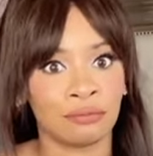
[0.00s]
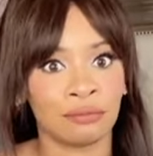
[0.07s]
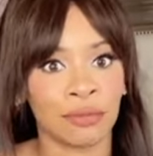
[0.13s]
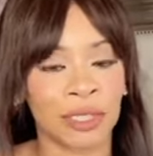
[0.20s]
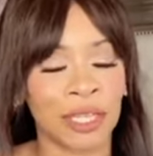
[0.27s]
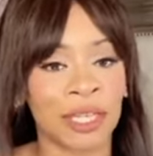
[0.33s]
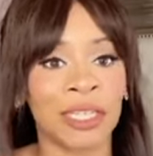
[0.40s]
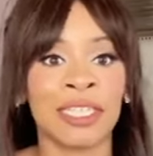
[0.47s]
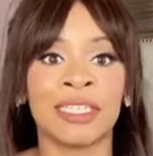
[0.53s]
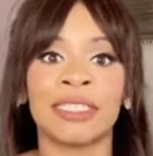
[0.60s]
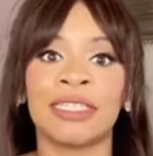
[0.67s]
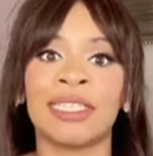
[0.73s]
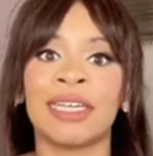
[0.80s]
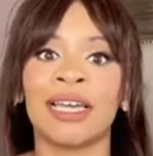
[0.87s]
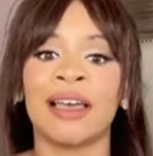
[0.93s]

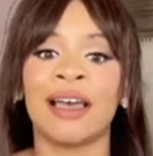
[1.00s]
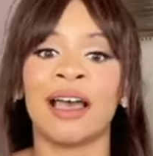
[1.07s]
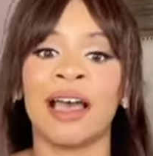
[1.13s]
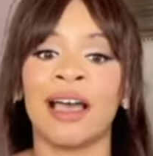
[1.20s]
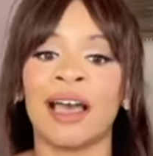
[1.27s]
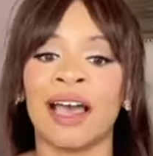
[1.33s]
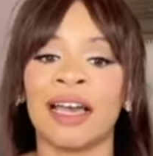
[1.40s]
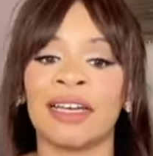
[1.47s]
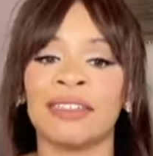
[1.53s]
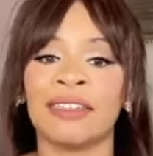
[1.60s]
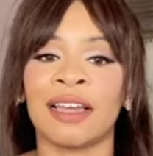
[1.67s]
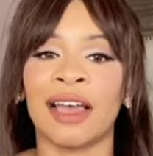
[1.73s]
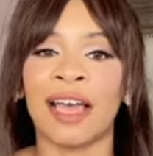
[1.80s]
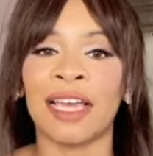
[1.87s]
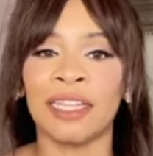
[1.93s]
good and
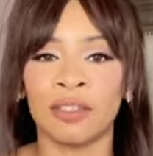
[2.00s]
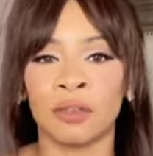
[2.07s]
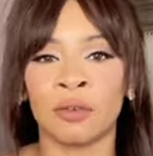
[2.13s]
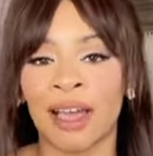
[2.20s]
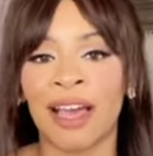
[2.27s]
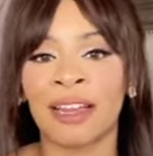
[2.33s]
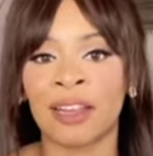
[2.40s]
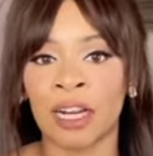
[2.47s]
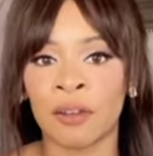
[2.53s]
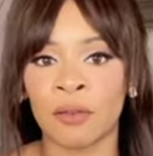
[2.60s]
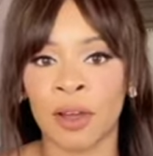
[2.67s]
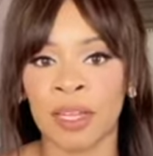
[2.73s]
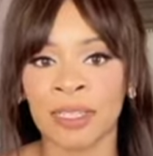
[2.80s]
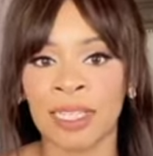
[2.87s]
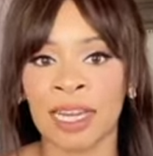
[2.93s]
i know a lot of
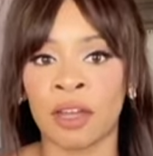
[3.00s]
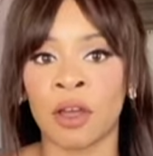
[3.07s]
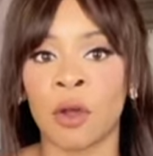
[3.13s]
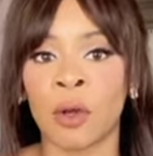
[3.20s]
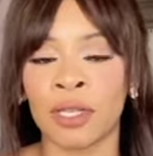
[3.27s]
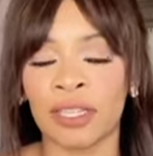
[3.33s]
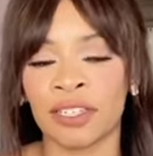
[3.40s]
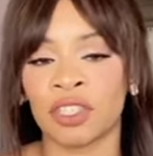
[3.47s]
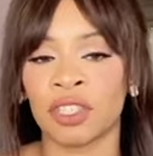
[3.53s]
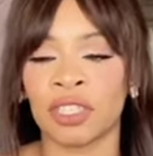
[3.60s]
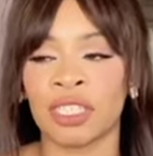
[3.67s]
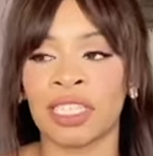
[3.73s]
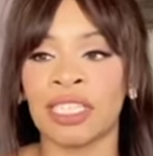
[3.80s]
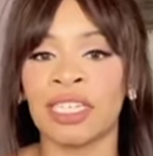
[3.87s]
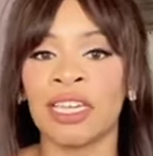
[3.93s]
us that are on this
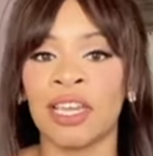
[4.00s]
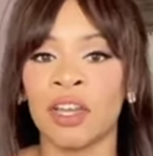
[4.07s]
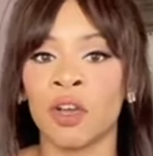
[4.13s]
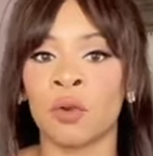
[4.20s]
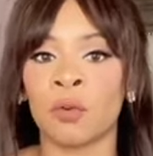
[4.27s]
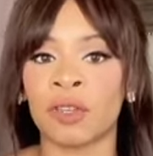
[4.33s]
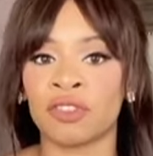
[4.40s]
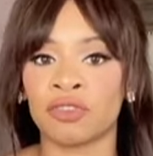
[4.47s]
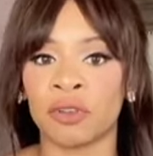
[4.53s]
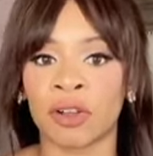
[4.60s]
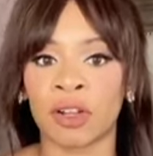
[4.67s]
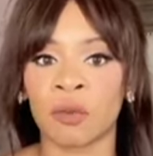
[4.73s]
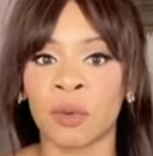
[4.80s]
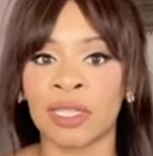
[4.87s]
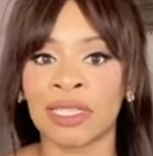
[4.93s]
journey we
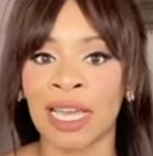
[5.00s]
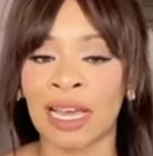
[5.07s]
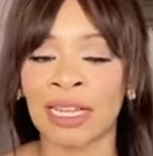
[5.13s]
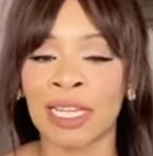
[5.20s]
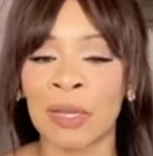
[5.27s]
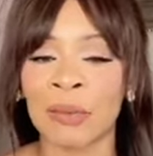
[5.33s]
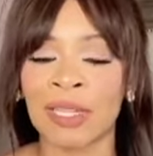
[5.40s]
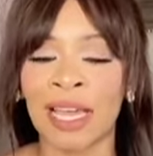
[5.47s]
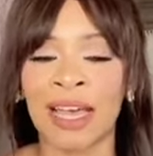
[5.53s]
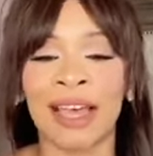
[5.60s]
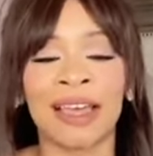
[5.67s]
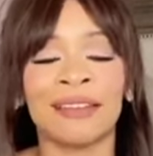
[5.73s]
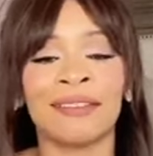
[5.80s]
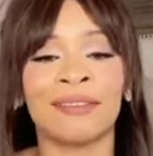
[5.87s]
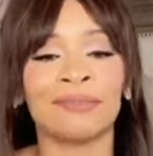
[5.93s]
struggle with dark lips
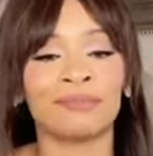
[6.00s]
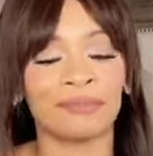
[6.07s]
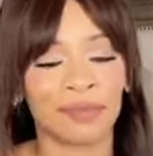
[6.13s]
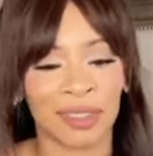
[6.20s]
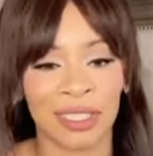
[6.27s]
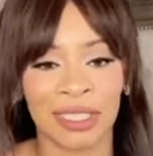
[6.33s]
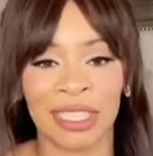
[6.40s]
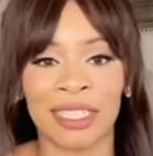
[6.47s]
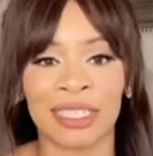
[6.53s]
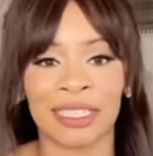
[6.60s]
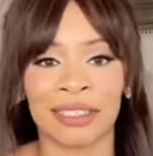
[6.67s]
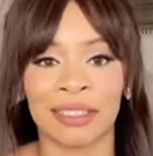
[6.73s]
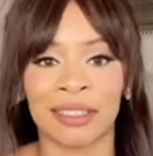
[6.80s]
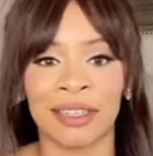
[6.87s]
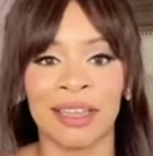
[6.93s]
and
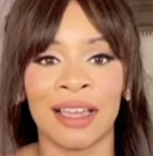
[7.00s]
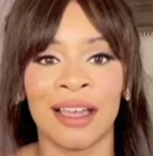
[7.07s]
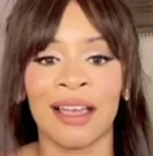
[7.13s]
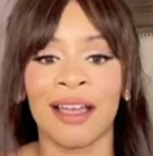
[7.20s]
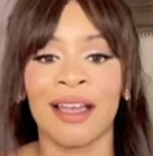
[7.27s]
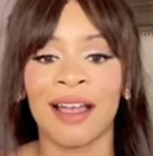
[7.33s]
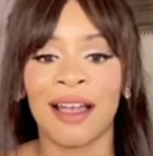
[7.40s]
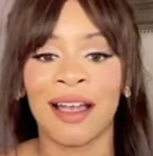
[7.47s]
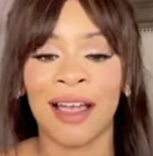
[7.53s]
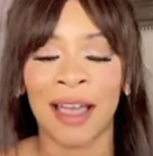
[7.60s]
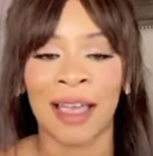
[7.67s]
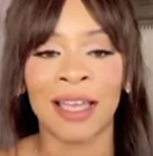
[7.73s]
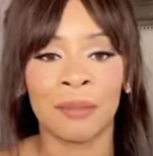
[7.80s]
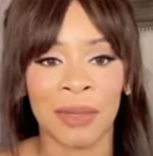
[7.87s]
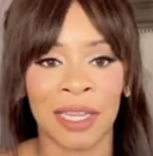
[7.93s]
listen
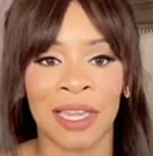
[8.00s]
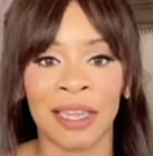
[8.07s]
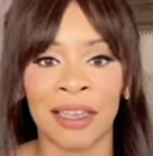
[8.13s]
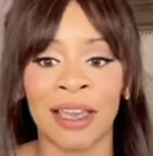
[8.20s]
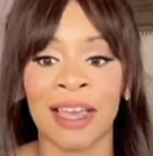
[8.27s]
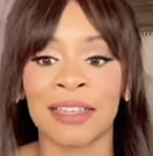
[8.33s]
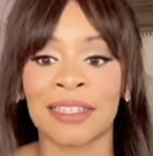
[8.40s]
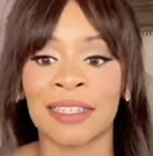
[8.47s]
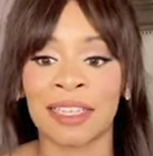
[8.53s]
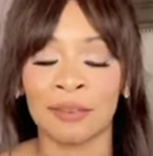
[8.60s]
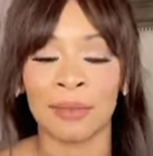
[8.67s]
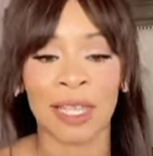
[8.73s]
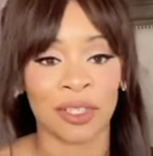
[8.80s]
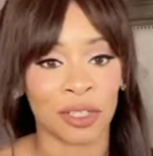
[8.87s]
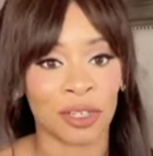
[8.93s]
I am here and Skin
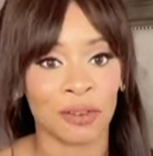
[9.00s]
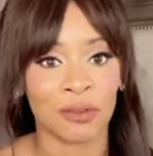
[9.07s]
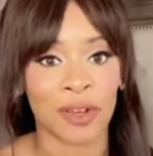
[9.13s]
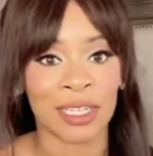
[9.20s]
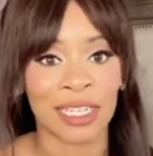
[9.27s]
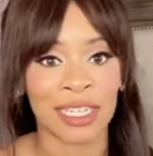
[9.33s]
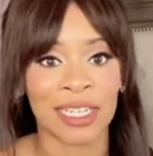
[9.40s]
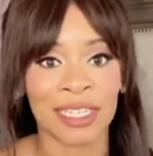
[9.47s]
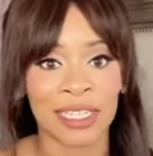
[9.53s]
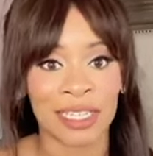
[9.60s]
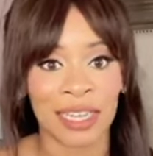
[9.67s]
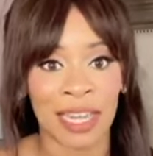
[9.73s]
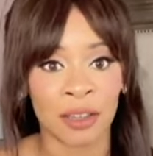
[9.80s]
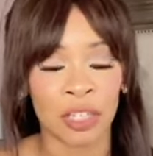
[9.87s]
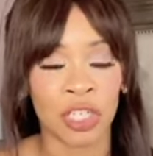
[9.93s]
by Jada Ross is
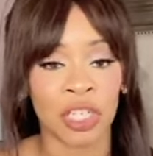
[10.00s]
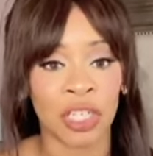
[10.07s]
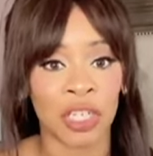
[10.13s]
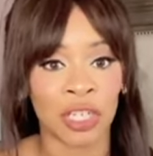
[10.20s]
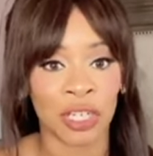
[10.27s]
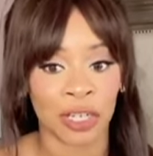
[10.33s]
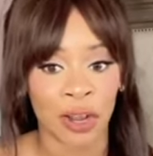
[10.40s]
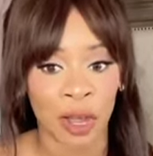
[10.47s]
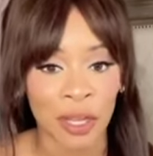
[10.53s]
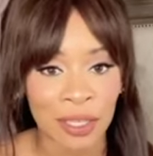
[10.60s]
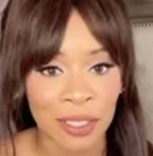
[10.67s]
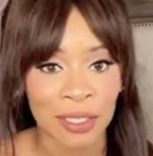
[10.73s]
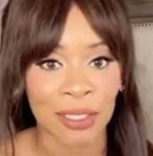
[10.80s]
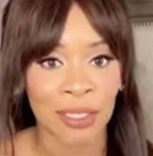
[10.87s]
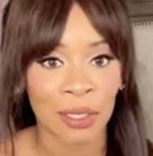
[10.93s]
here. She heard
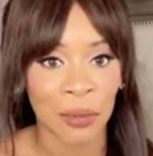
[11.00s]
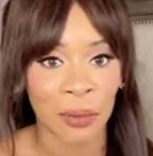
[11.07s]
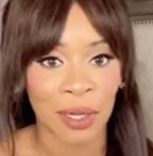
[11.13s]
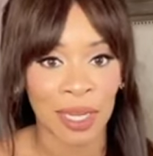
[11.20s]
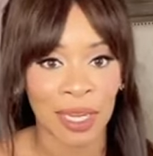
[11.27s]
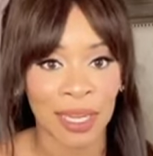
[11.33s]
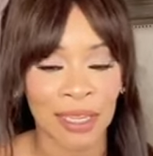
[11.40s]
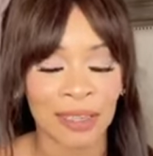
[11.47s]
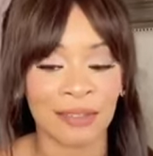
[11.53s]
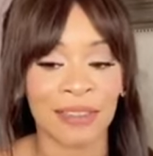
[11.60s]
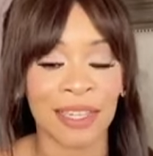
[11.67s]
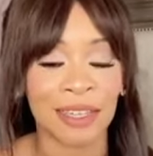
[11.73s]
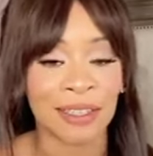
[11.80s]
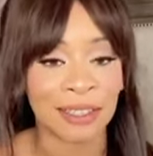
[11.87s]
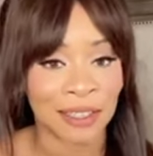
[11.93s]
us, okay?
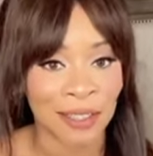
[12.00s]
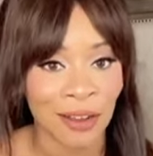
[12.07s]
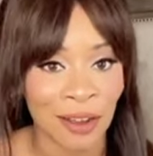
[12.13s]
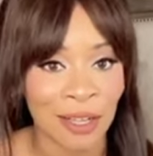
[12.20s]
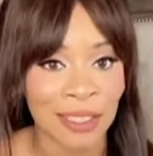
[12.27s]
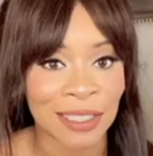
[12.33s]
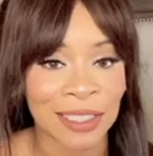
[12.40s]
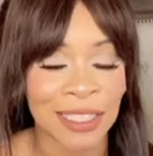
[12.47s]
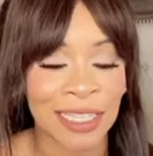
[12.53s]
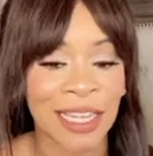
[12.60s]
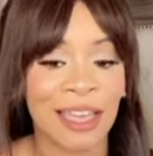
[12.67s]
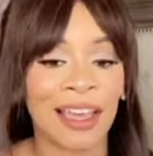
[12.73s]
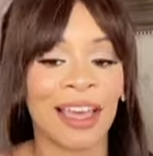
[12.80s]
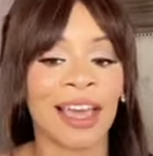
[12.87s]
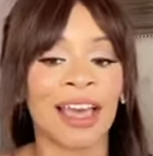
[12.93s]
They heard us
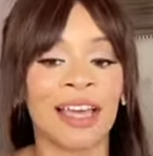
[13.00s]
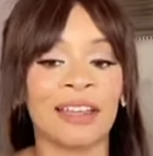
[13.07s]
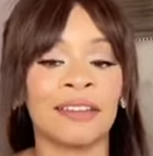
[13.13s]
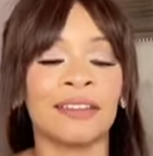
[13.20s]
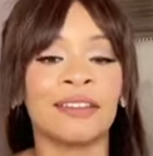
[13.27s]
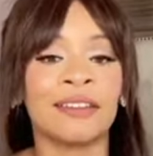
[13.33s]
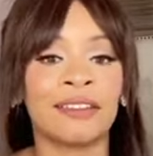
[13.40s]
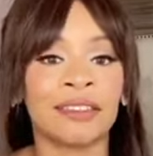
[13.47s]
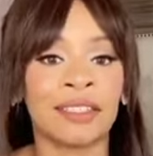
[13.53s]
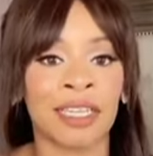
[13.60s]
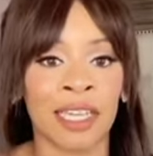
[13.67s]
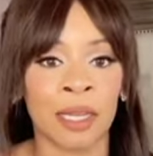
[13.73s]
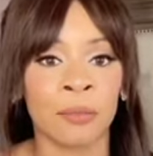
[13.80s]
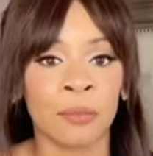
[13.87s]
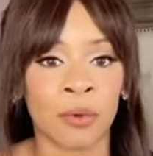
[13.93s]
and
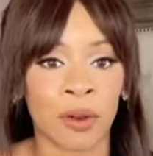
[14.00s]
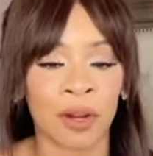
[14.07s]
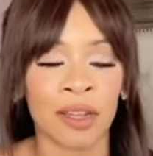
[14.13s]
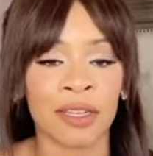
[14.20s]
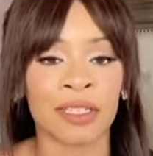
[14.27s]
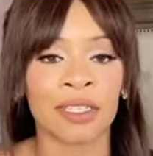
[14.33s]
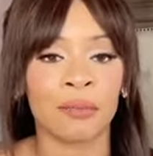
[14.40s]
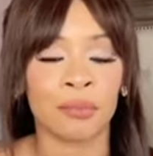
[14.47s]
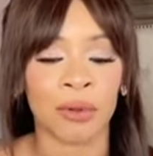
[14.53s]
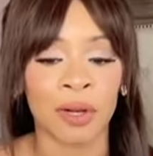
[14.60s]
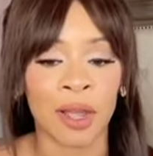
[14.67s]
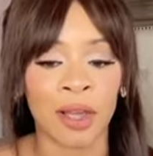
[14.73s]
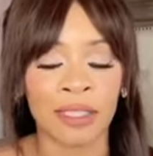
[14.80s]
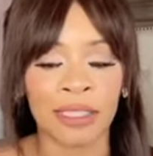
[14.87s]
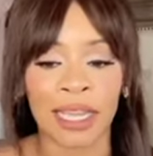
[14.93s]
they brought us some
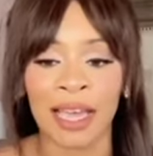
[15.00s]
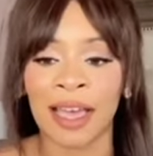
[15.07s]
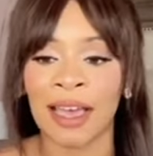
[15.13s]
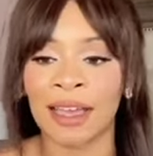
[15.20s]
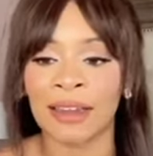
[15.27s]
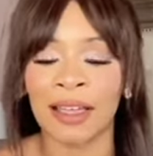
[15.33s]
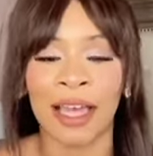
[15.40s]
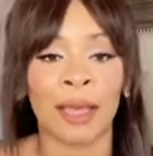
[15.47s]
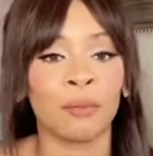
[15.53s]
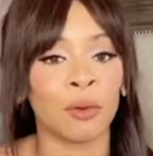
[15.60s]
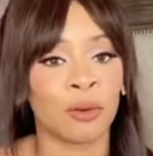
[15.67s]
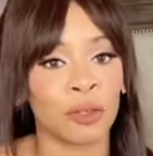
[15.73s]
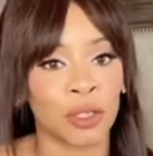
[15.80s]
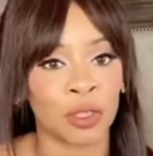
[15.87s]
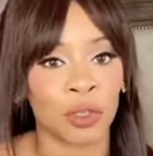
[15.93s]
products and I'm
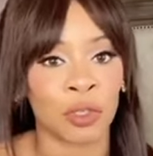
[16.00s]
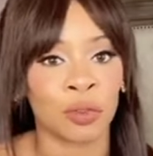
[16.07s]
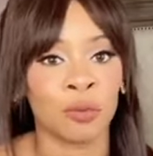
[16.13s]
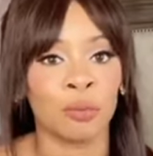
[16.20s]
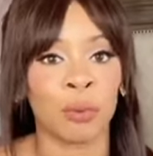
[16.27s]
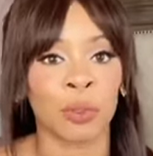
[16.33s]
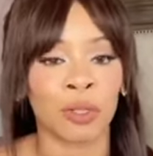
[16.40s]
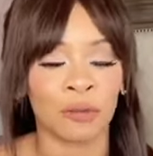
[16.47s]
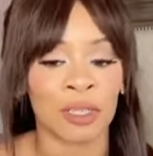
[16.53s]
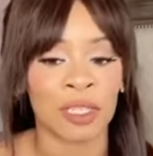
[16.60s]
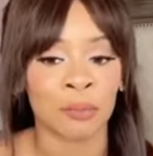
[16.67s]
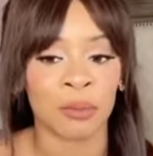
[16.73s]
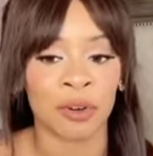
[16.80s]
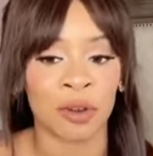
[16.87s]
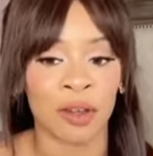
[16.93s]
gonna show you both of
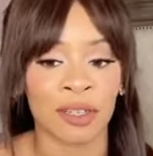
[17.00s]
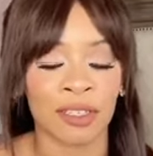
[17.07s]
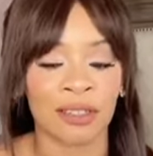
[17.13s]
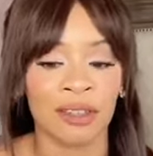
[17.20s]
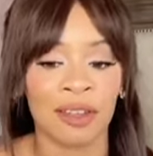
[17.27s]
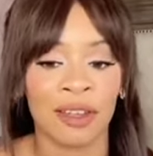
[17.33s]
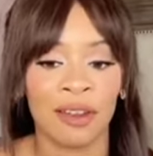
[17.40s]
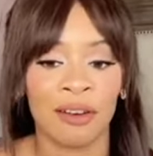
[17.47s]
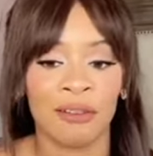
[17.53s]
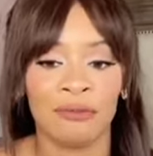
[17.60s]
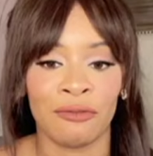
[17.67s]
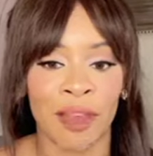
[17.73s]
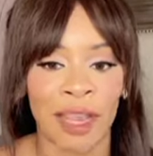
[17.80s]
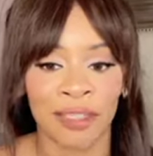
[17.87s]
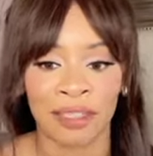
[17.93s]
these products
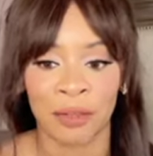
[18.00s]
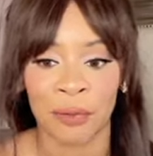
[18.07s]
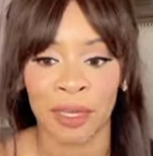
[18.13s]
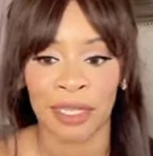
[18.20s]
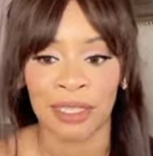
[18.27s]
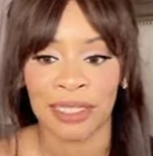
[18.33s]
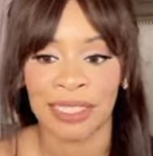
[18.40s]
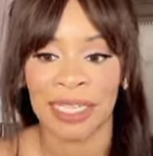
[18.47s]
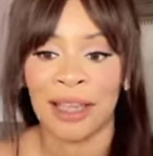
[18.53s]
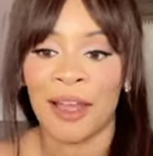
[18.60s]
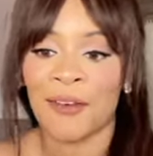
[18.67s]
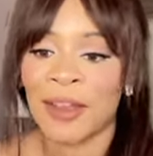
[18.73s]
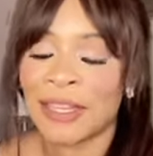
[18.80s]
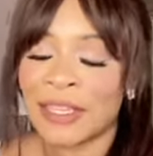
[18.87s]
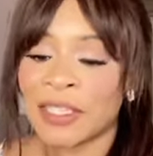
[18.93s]
right away.
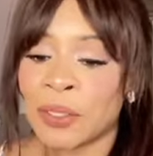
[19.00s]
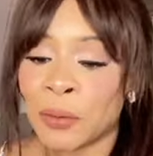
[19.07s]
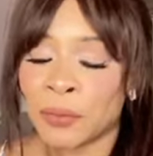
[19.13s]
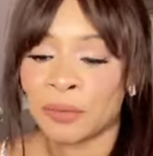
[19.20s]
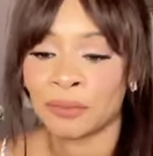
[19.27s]
All right, so,